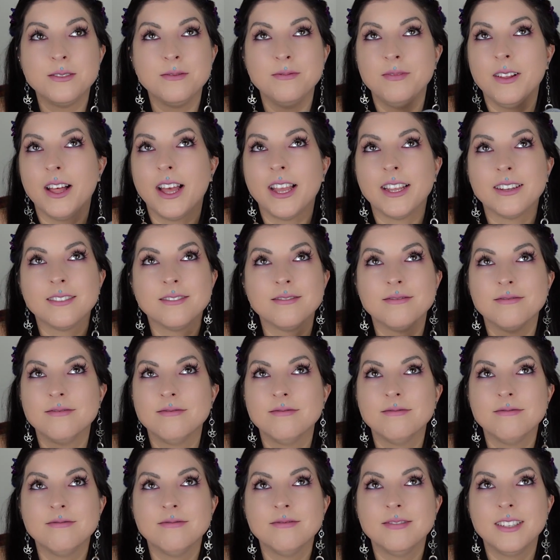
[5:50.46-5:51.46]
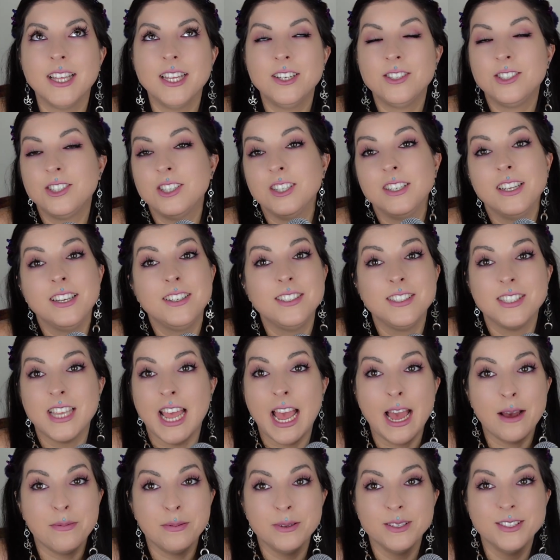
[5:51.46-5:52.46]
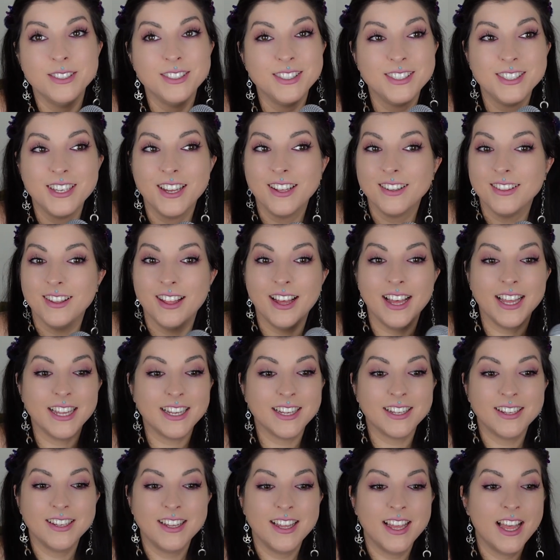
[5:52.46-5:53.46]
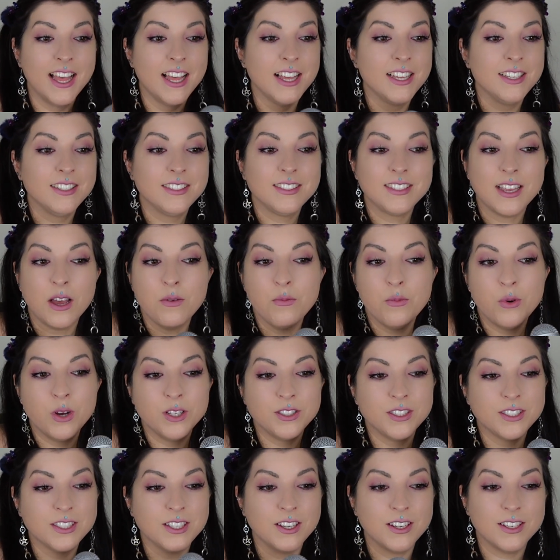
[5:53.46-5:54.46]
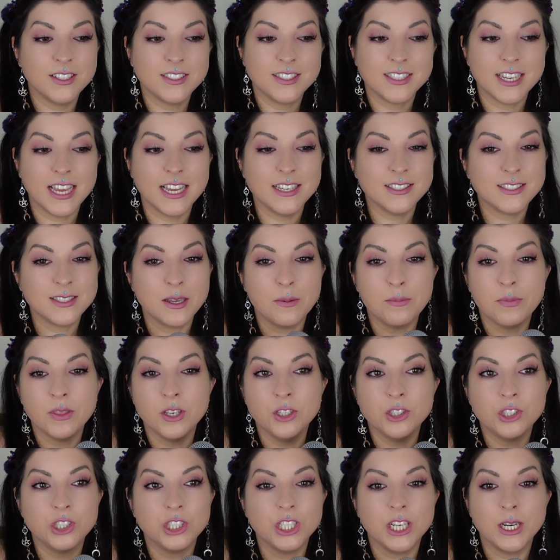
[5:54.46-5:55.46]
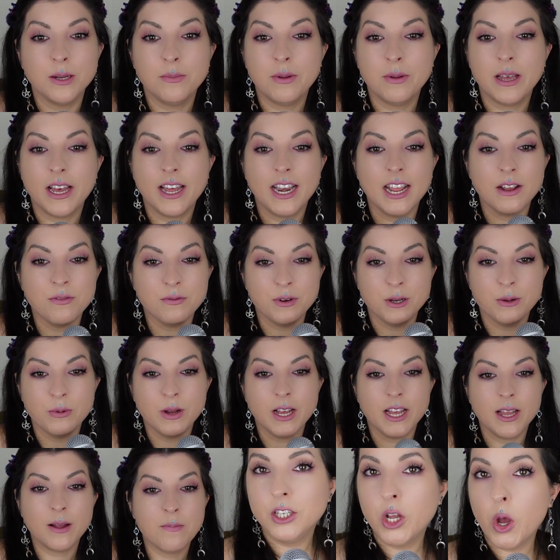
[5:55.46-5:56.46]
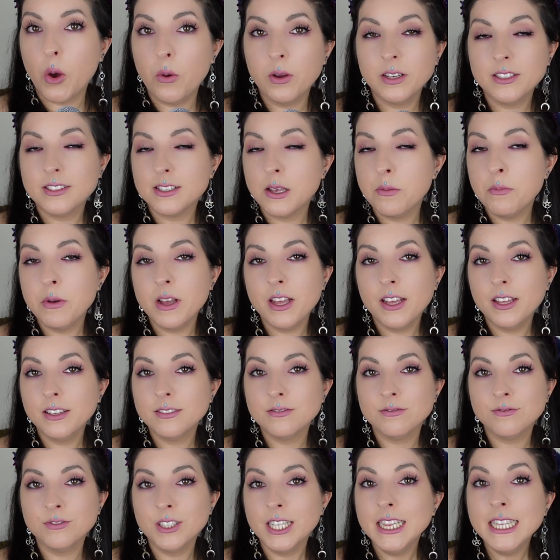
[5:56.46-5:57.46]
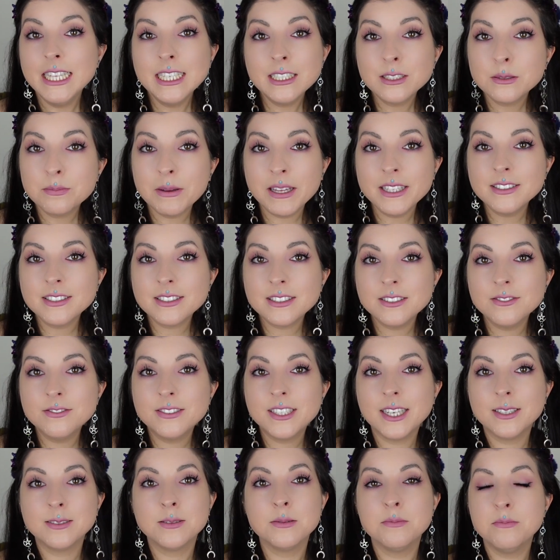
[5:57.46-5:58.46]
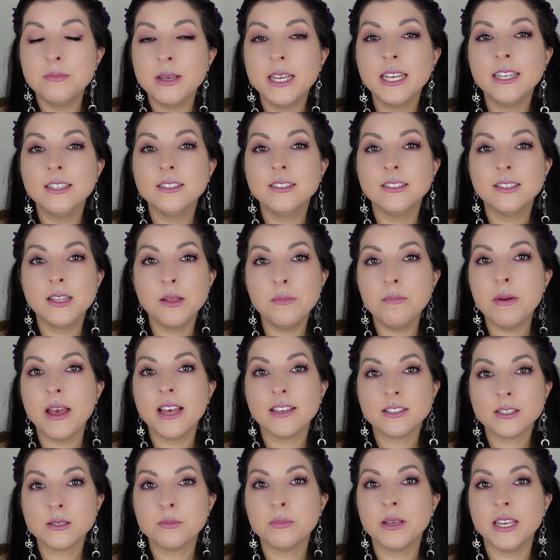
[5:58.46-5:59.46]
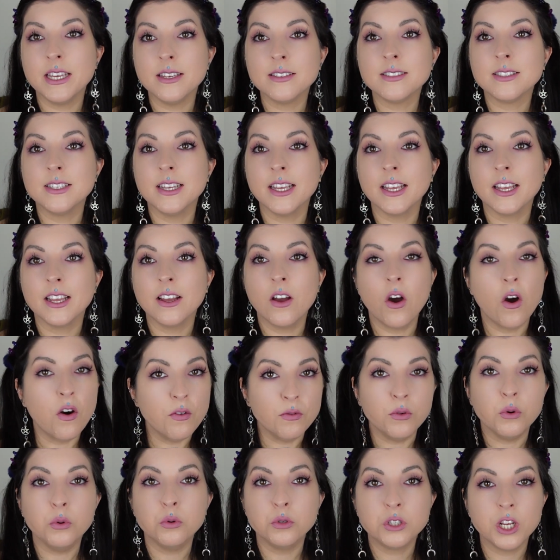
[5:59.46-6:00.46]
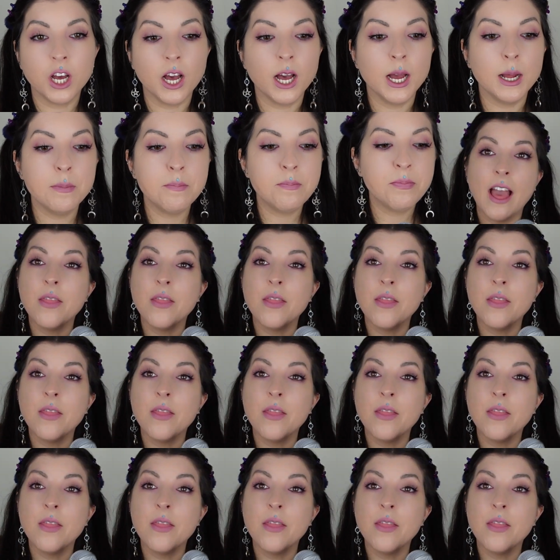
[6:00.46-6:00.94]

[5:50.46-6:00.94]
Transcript: Like, it, it just happens. Like, someone's gonna say something shit about everywhere. Going somewhere really expensive doesn't mean the best piercing of all time.